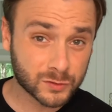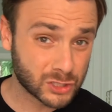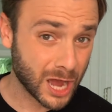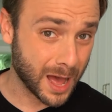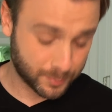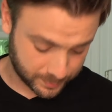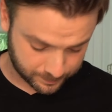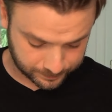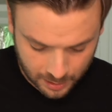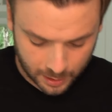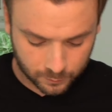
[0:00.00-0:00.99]
chop.
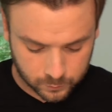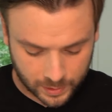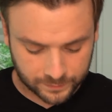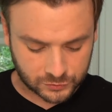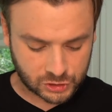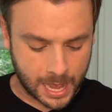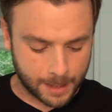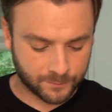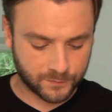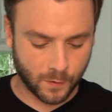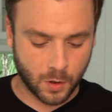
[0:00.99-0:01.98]
A rough
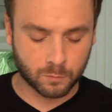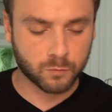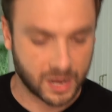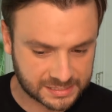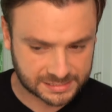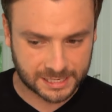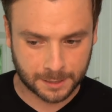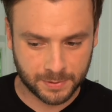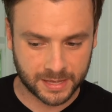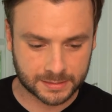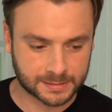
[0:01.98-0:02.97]
chop for a rustic
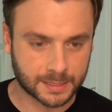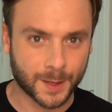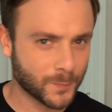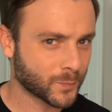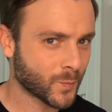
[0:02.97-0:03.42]
pizza.